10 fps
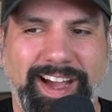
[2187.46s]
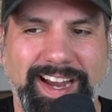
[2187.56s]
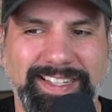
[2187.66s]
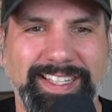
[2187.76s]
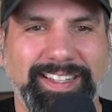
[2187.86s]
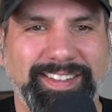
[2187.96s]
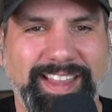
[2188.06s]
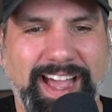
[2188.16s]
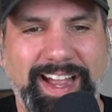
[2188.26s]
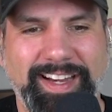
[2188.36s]
idea is
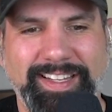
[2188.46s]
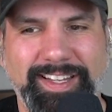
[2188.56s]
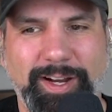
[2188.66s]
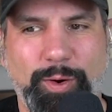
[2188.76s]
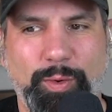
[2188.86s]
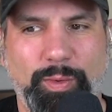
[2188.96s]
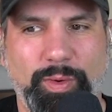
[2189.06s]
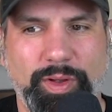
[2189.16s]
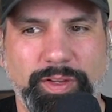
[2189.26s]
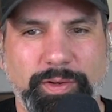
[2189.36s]
that,
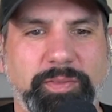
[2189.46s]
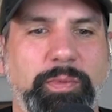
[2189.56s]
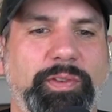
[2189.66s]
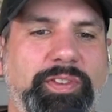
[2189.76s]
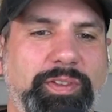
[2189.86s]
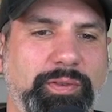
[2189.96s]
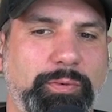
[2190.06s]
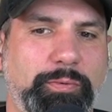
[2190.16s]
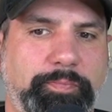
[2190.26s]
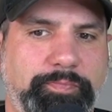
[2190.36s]
you're supposed
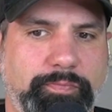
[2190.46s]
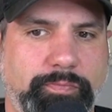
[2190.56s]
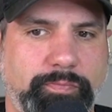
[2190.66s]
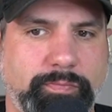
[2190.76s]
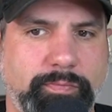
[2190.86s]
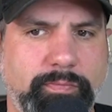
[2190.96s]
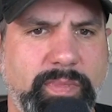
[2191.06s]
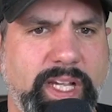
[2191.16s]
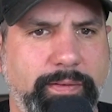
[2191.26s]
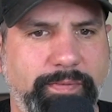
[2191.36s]
to
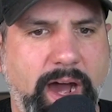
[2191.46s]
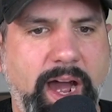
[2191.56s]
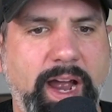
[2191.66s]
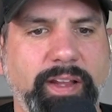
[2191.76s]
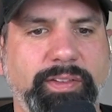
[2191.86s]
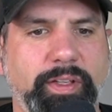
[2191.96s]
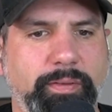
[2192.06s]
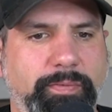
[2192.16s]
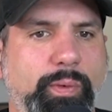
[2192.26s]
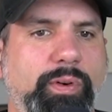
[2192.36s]
advise,
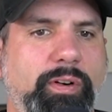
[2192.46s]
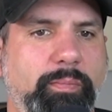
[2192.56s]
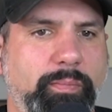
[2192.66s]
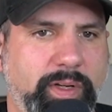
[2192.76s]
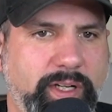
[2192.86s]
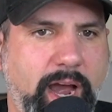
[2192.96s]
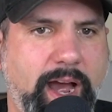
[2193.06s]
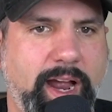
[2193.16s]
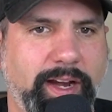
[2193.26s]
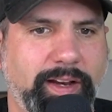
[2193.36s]
inform,
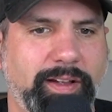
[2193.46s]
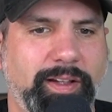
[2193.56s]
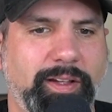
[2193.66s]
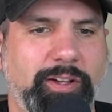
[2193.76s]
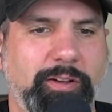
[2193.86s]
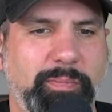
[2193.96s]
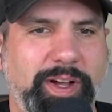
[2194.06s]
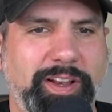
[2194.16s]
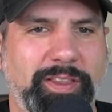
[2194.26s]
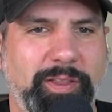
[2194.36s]
guide,
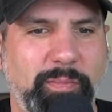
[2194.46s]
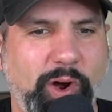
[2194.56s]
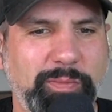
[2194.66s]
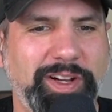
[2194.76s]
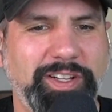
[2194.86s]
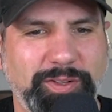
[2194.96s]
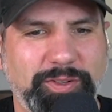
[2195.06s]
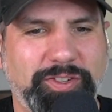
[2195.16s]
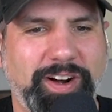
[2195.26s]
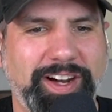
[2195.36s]
but the moment you
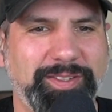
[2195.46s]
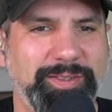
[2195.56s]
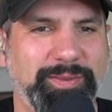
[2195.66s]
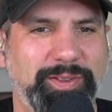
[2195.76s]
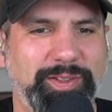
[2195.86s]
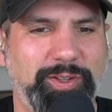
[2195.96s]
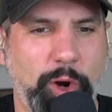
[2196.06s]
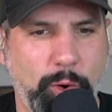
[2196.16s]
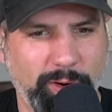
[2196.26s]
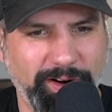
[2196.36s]
try to
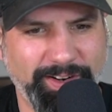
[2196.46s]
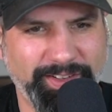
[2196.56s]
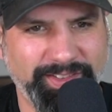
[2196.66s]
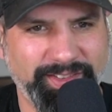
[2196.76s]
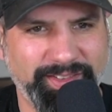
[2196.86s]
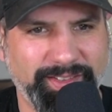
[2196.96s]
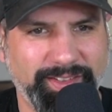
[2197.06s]
coerce